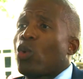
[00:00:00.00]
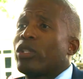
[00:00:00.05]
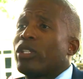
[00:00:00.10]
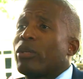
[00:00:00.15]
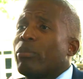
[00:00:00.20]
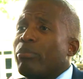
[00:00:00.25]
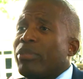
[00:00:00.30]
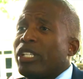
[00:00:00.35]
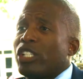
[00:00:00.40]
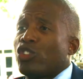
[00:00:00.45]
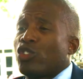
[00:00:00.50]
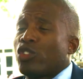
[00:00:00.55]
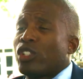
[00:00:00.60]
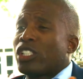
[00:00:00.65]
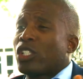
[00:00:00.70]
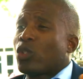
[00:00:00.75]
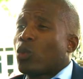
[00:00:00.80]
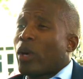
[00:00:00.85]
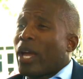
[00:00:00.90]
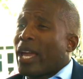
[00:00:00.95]
them being
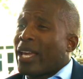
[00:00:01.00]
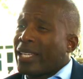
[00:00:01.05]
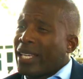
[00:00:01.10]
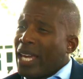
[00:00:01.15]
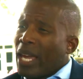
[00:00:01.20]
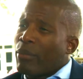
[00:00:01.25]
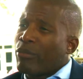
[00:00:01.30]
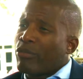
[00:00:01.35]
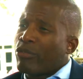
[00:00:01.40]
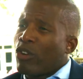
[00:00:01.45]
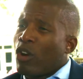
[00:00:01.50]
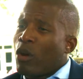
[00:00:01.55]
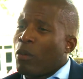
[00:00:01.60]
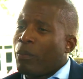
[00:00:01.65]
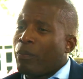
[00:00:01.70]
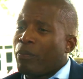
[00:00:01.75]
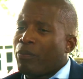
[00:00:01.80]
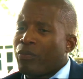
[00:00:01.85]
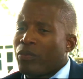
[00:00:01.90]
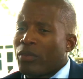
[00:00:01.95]
treated where I came from.